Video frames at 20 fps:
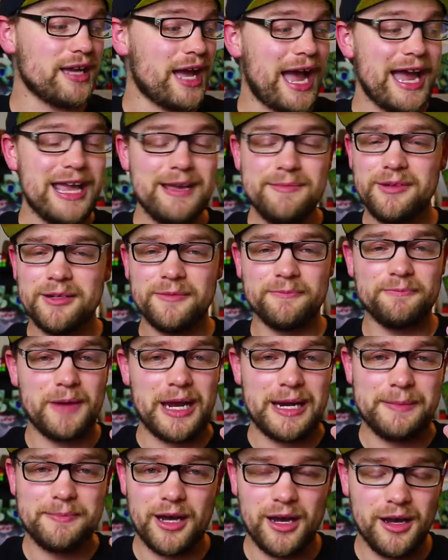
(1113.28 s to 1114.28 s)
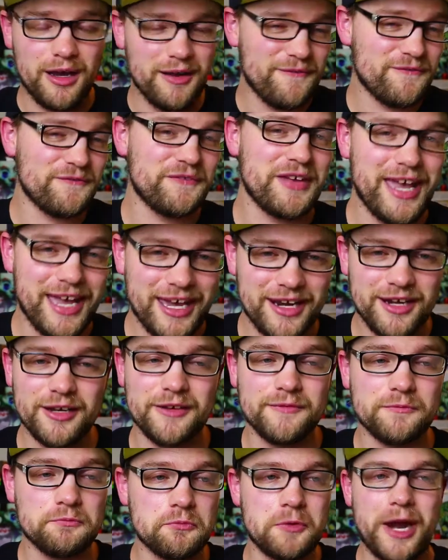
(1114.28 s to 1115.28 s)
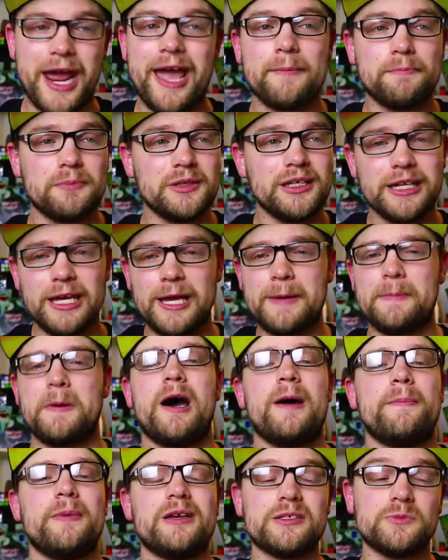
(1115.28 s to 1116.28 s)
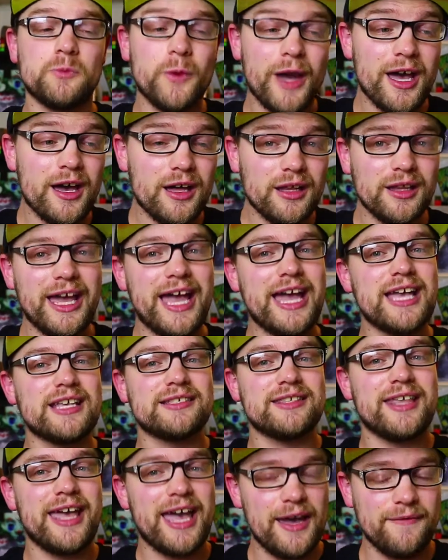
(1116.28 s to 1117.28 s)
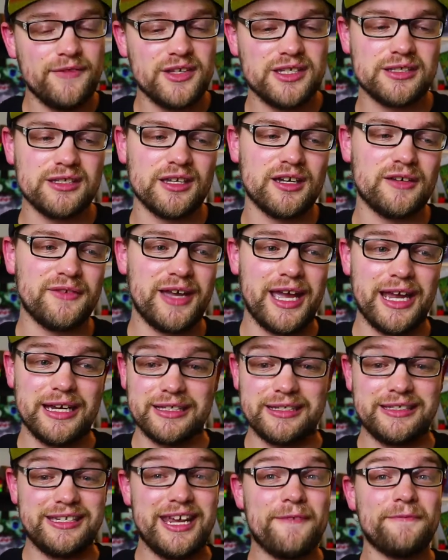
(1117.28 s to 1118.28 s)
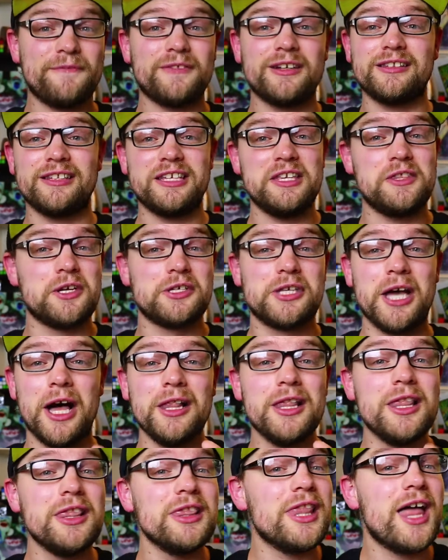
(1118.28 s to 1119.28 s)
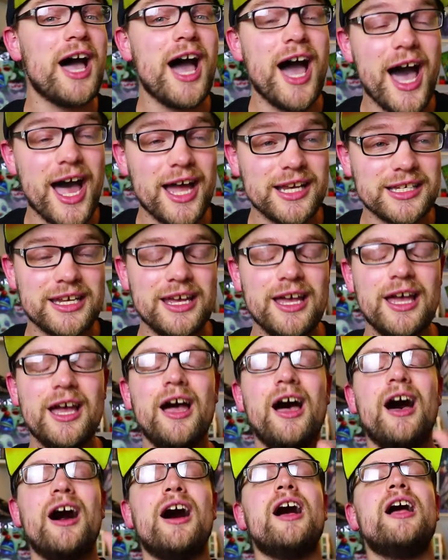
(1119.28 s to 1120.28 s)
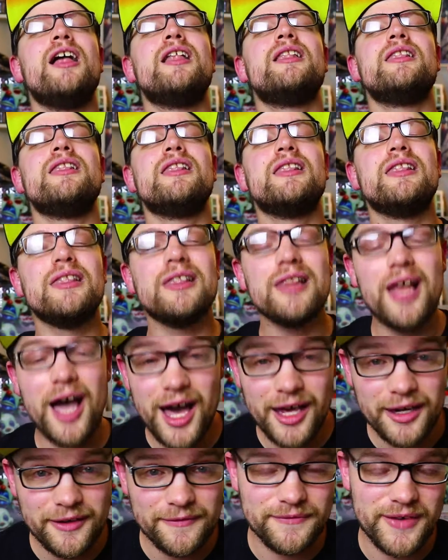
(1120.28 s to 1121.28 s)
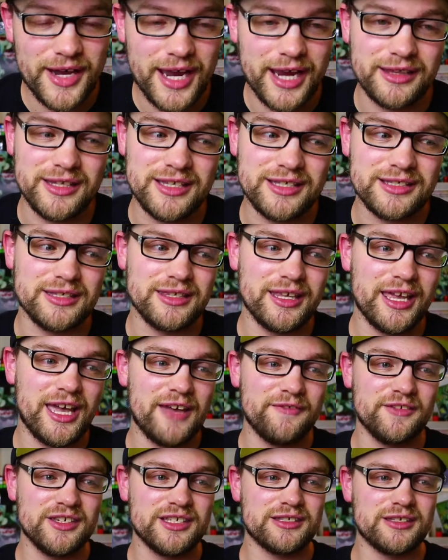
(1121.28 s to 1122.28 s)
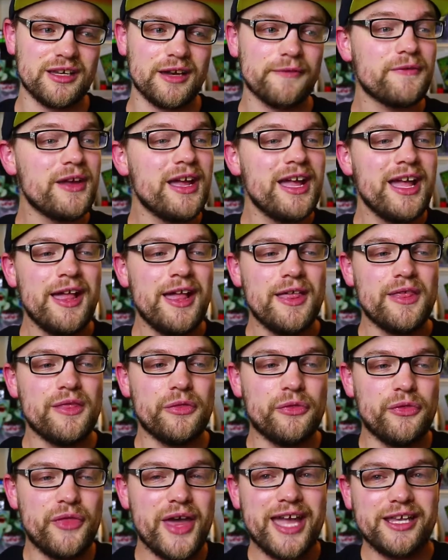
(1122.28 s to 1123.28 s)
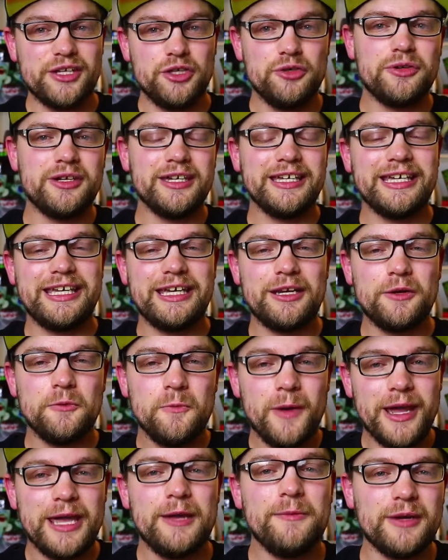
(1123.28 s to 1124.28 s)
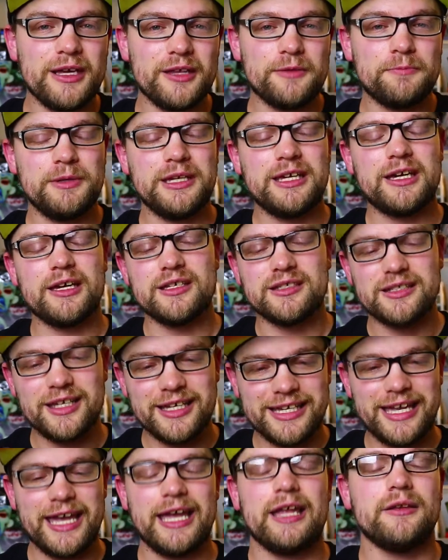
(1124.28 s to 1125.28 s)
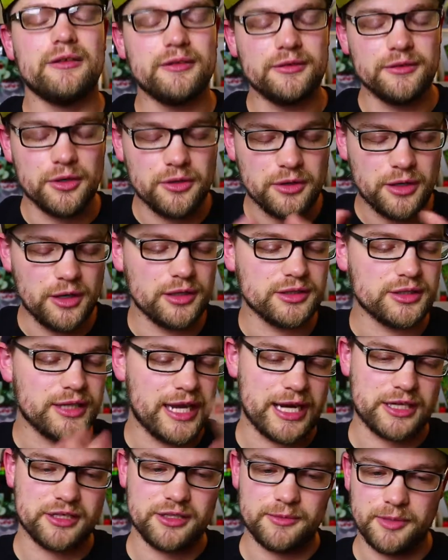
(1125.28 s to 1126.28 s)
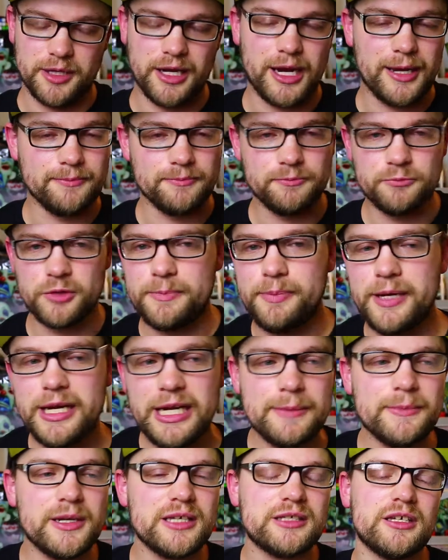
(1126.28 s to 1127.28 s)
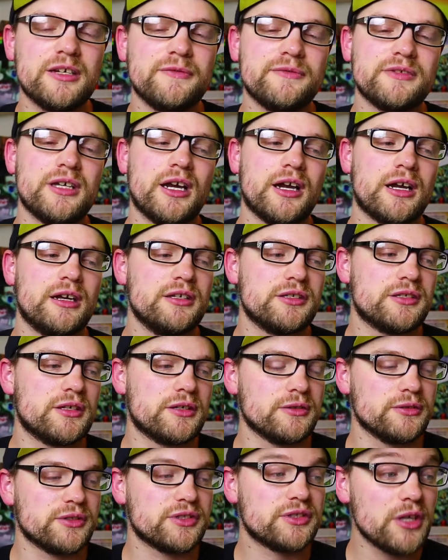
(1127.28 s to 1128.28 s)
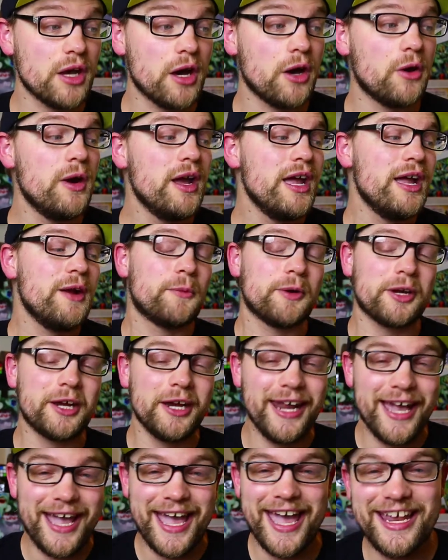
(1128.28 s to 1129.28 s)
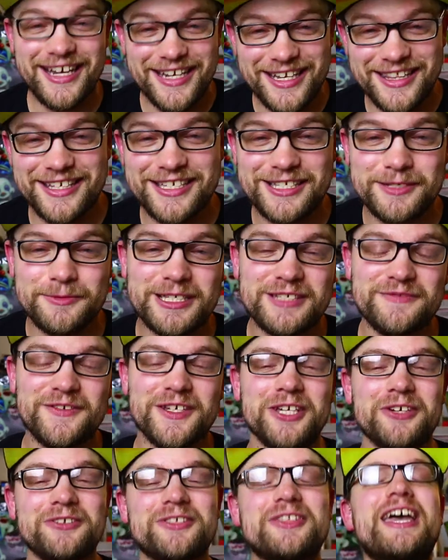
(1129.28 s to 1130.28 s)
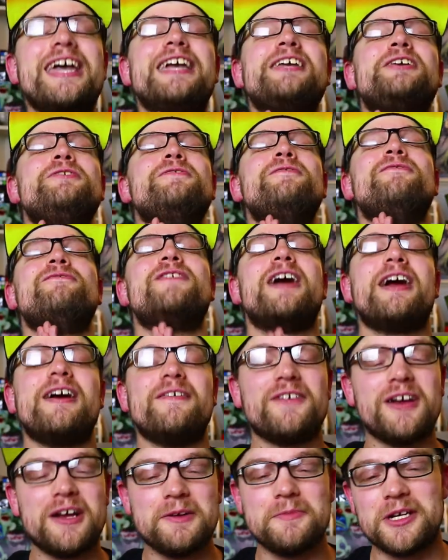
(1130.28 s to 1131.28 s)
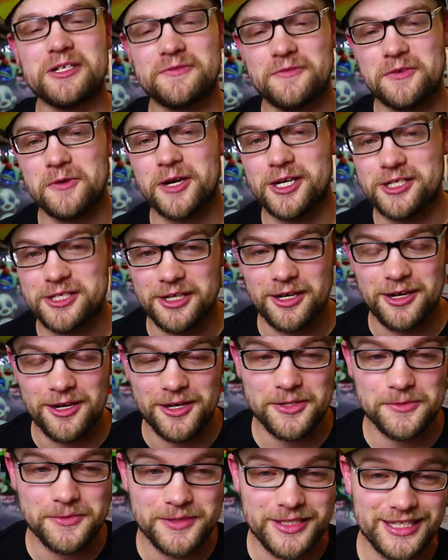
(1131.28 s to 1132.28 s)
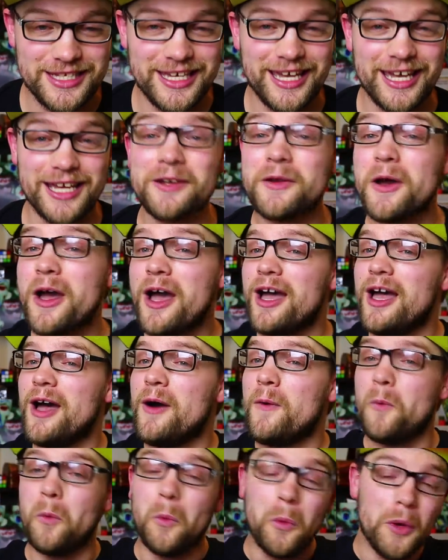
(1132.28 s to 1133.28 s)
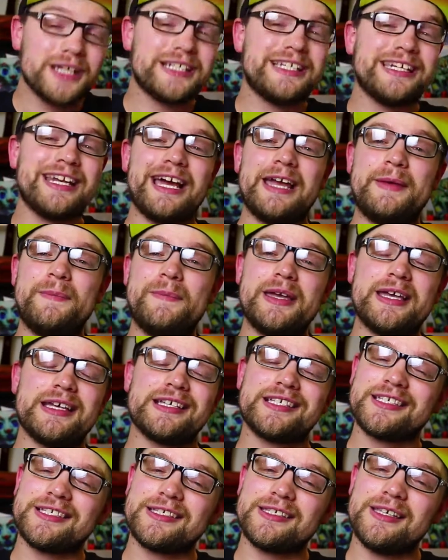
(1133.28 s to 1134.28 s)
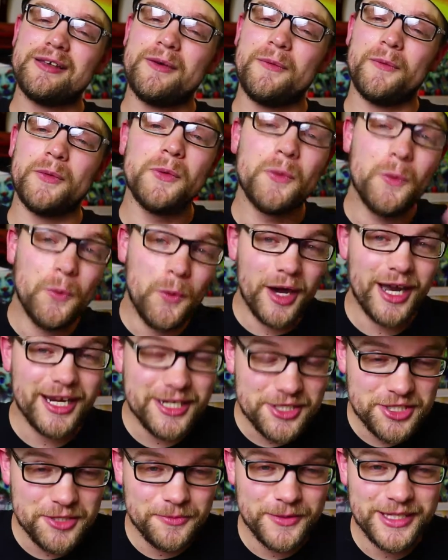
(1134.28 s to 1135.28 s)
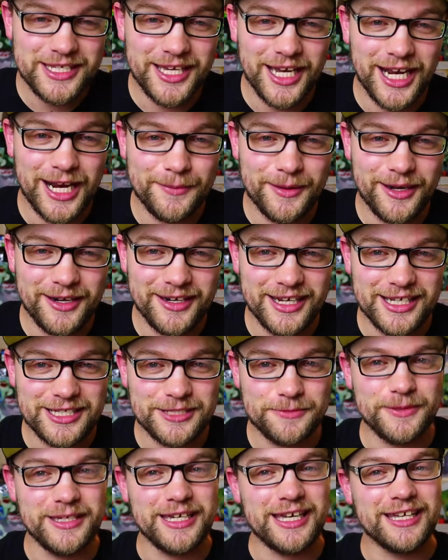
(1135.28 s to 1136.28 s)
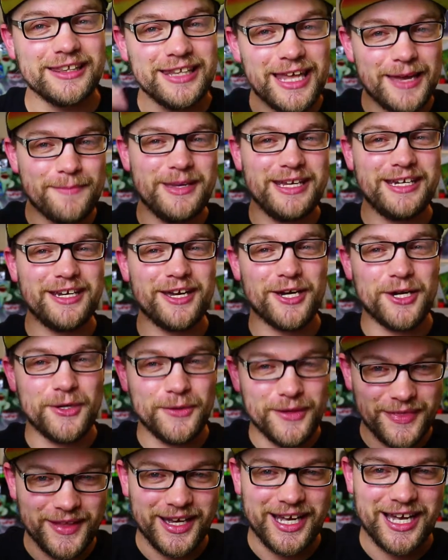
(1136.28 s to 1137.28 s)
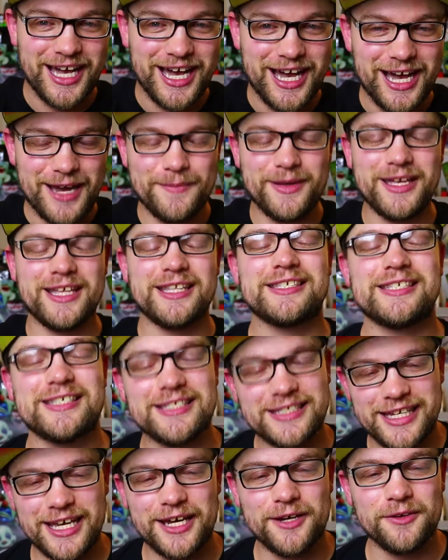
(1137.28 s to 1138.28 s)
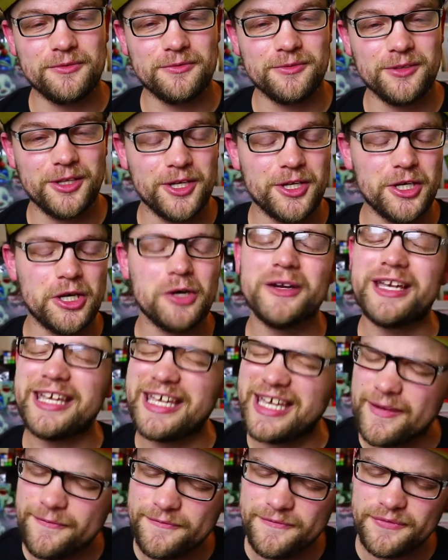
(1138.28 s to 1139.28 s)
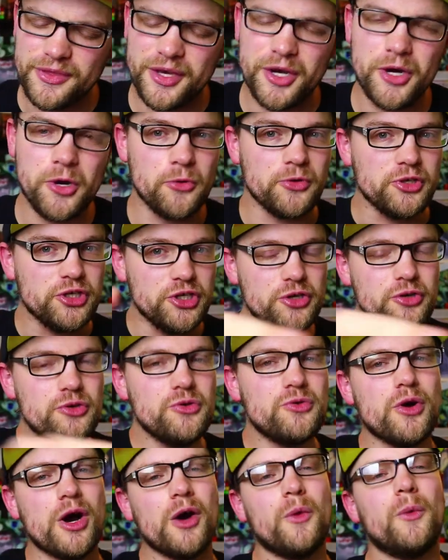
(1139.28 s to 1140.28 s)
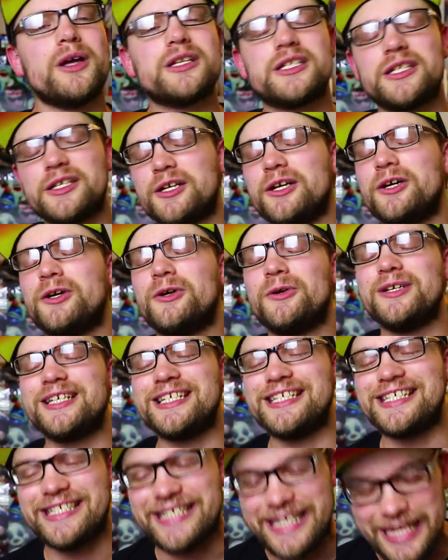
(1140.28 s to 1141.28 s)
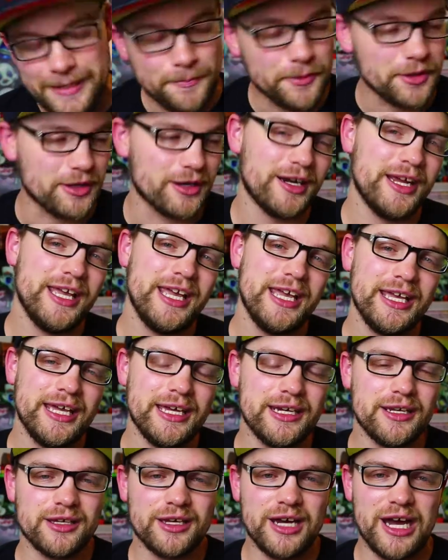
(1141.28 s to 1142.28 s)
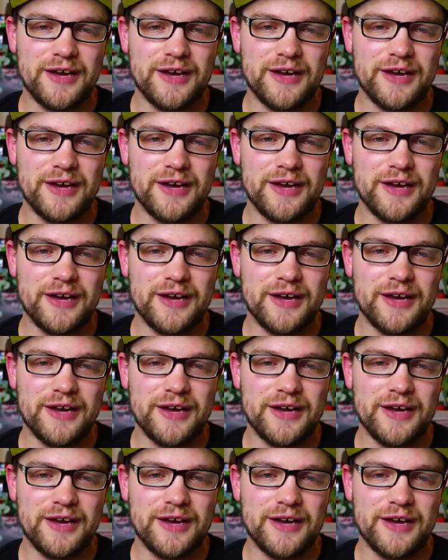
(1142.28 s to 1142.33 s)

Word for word: I'm a fan of rap and hip-hop as well as the heavy stuff, and definitely there's a lot of violence in the heavy stuff that you can get away with because, again, no call to action. But I'm repeating myself and talking in circles. So we're going to end this week's video. Thank you very, very much for watching all the way to the end. What did I miss? What should we talk about next week? Let me know in the comments down below. If, though, you want to go deeper into the